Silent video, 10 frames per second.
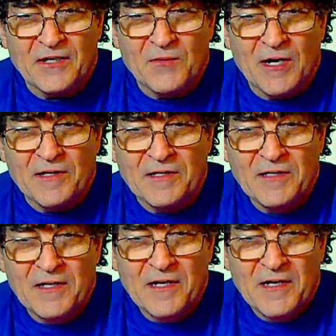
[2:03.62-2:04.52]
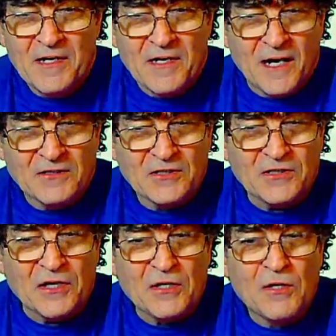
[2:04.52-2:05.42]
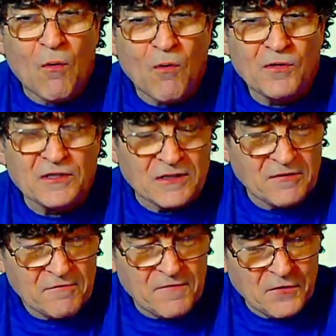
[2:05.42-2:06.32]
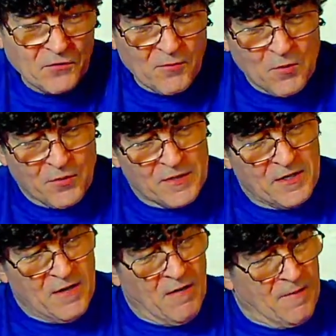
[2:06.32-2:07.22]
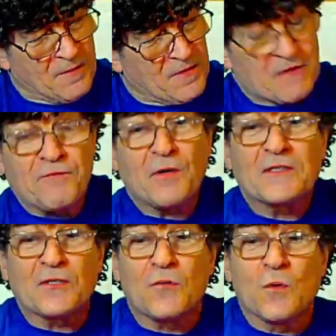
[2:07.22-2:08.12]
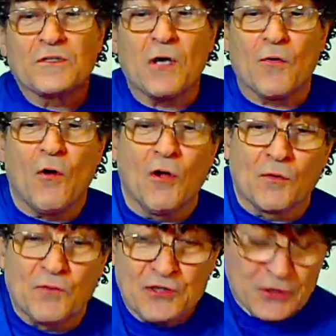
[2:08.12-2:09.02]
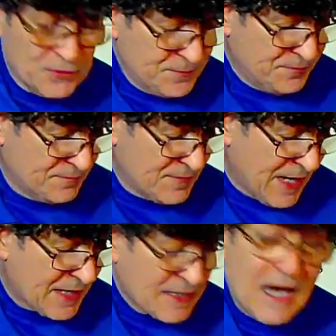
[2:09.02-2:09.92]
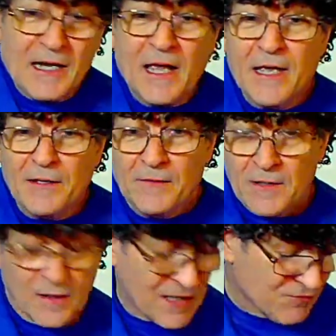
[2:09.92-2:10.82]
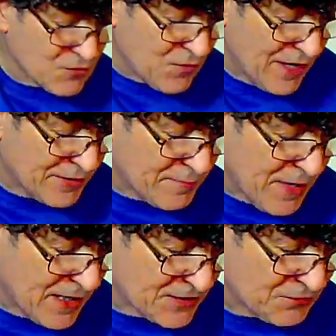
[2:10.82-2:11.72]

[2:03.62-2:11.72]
you what. Just a gorgeous fingerboard. The frets, of course, are all original and got a level crown and polish